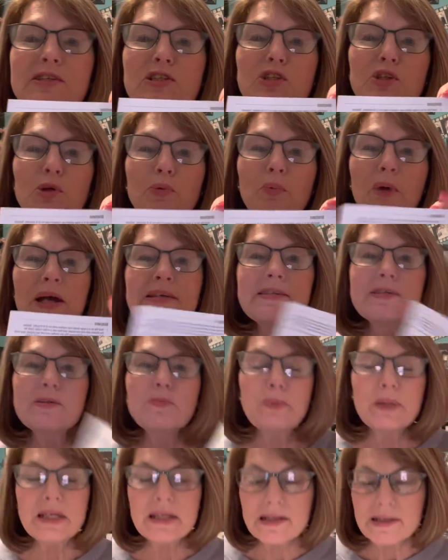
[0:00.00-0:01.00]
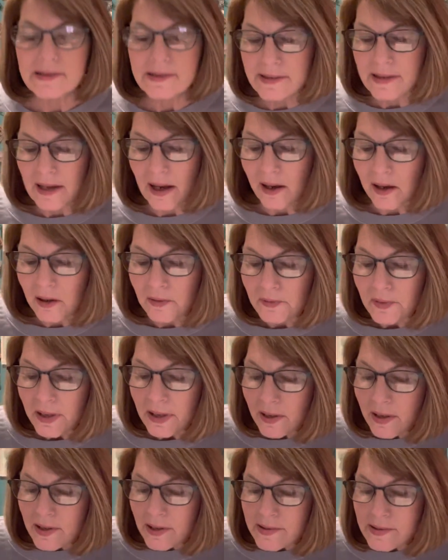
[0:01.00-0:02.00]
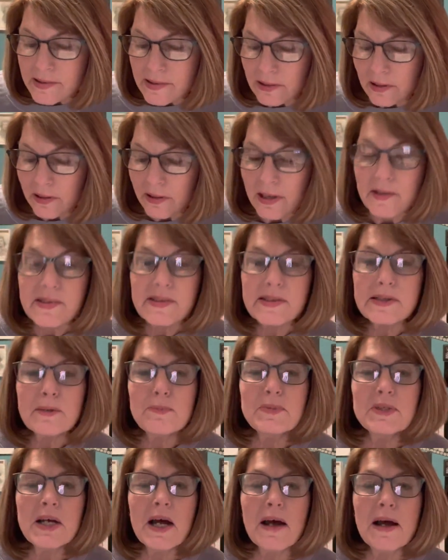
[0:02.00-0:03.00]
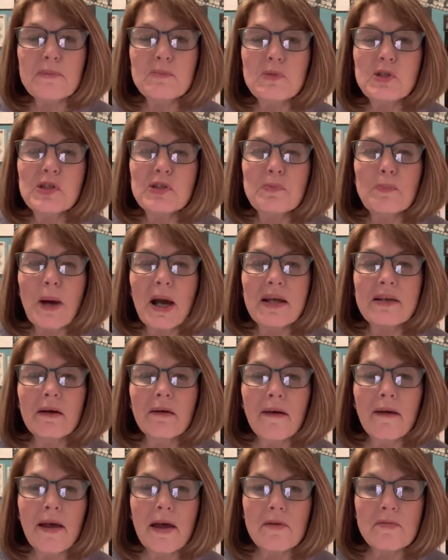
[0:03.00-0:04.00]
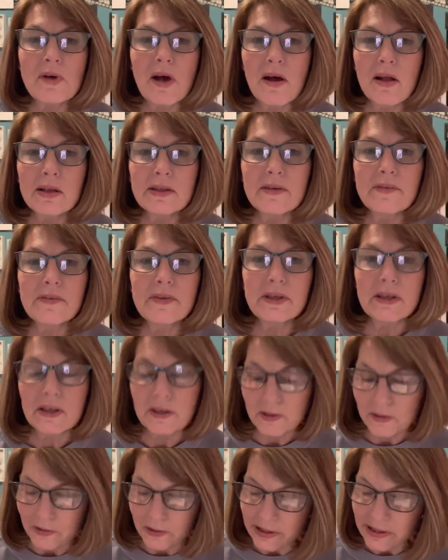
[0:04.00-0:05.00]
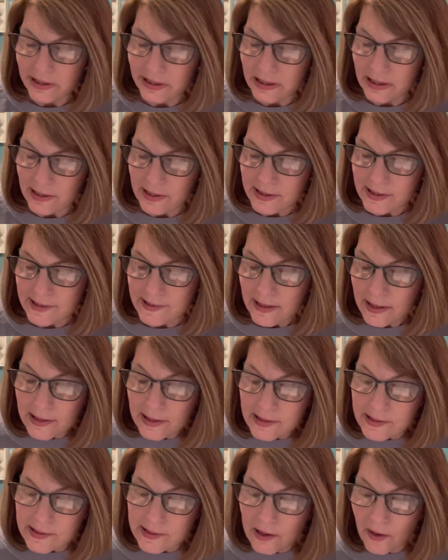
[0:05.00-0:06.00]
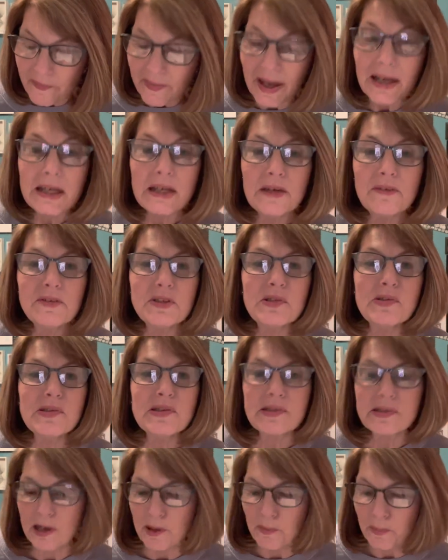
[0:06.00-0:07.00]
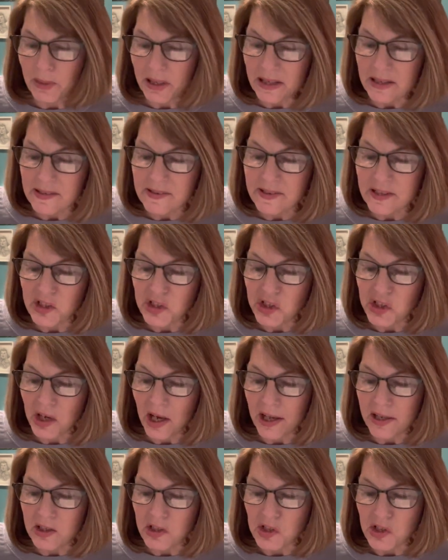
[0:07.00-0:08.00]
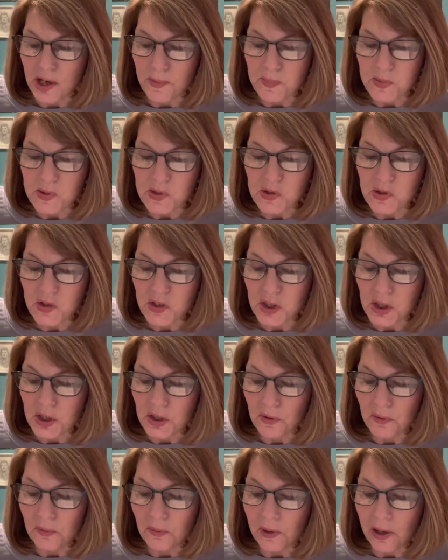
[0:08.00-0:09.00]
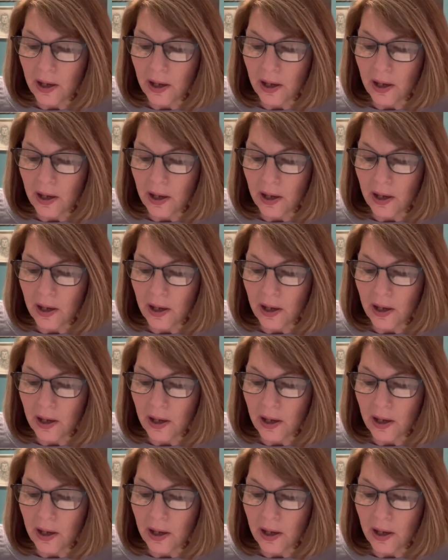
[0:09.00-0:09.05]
your recipe itself, so, sometimes you might not have all of the ingredients. So they give you some easy change-ups too.